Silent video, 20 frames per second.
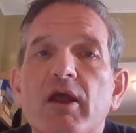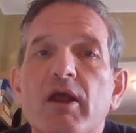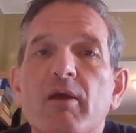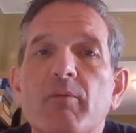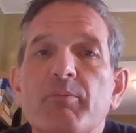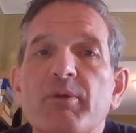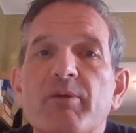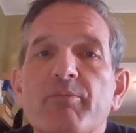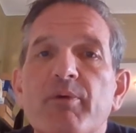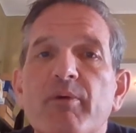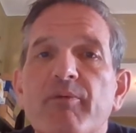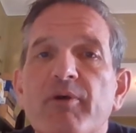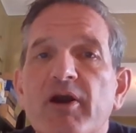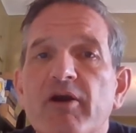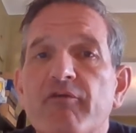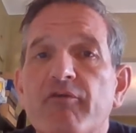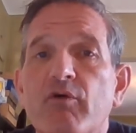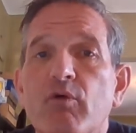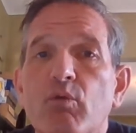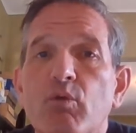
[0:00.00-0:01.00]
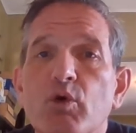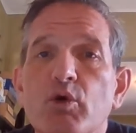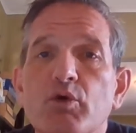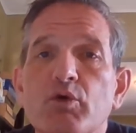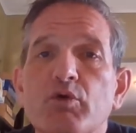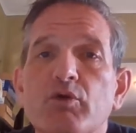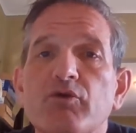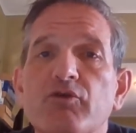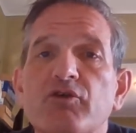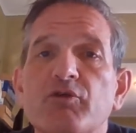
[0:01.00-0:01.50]
Be prepared for
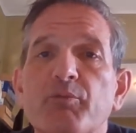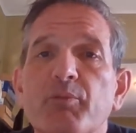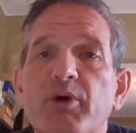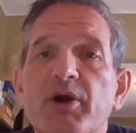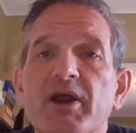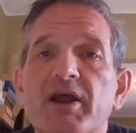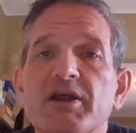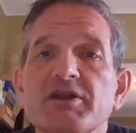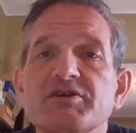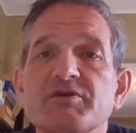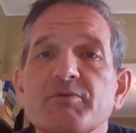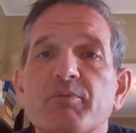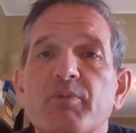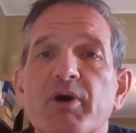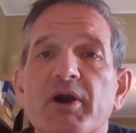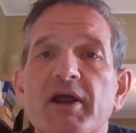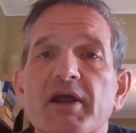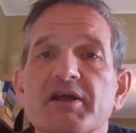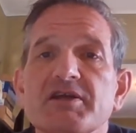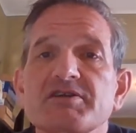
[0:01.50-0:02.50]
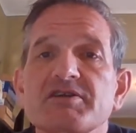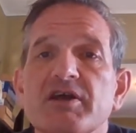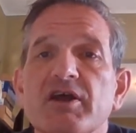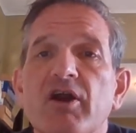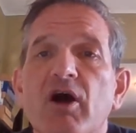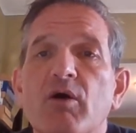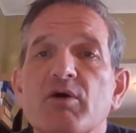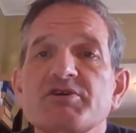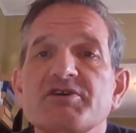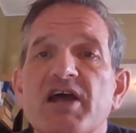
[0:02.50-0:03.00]
wounds, sprains, and breaks, and
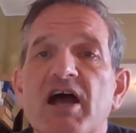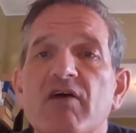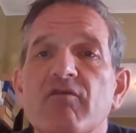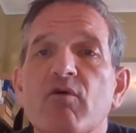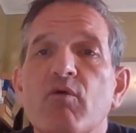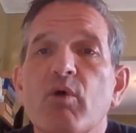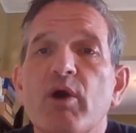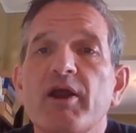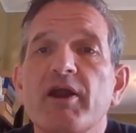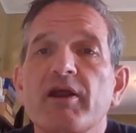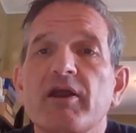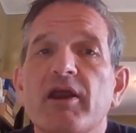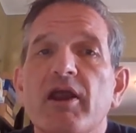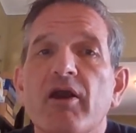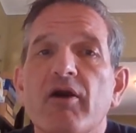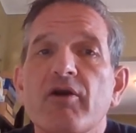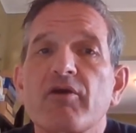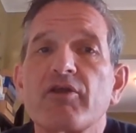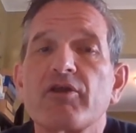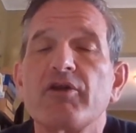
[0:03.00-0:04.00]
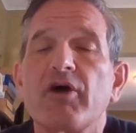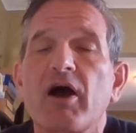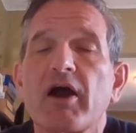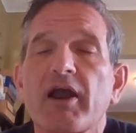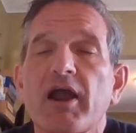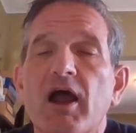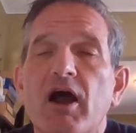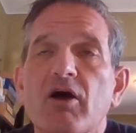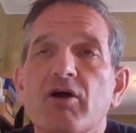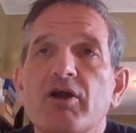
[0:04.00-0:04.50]
always have a way to carry the dog
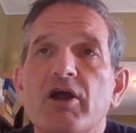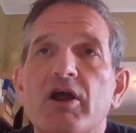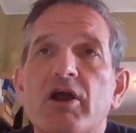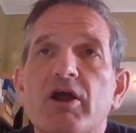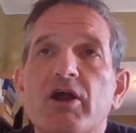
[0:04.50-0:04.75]
out.